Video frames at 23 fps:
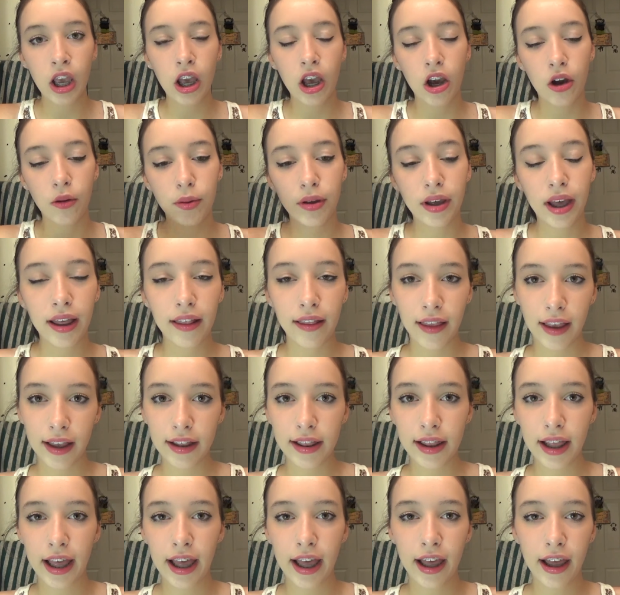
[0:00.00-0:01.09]
hope you guys liked
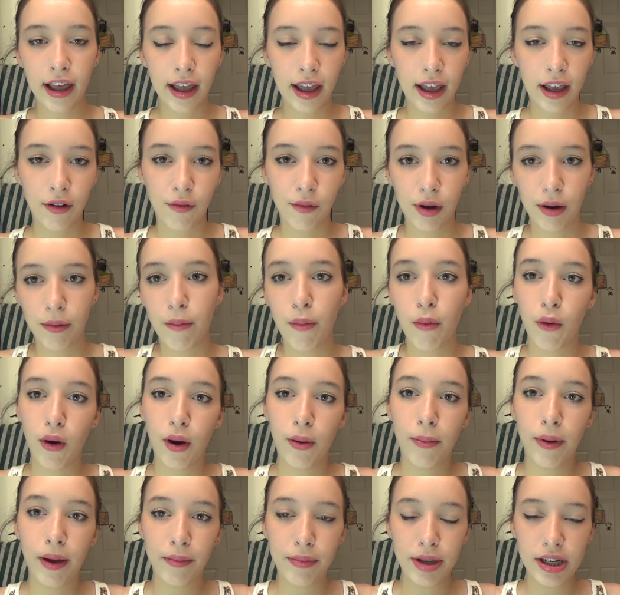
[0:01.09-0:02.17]
that and weren't
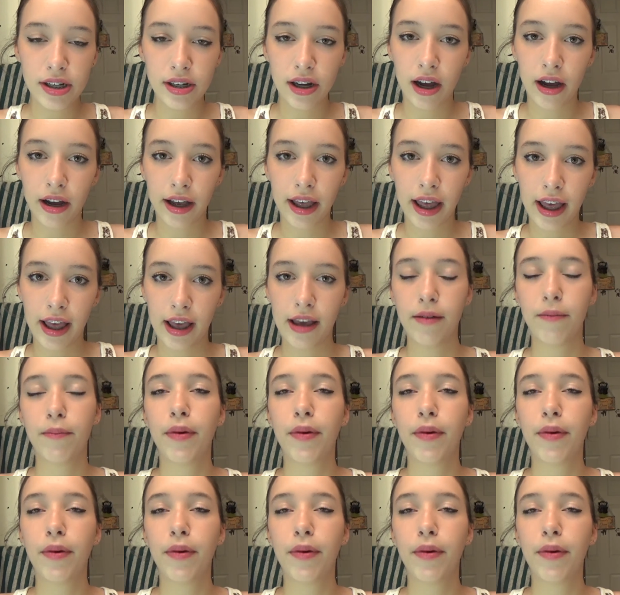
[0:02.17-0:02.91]
bored by me talking.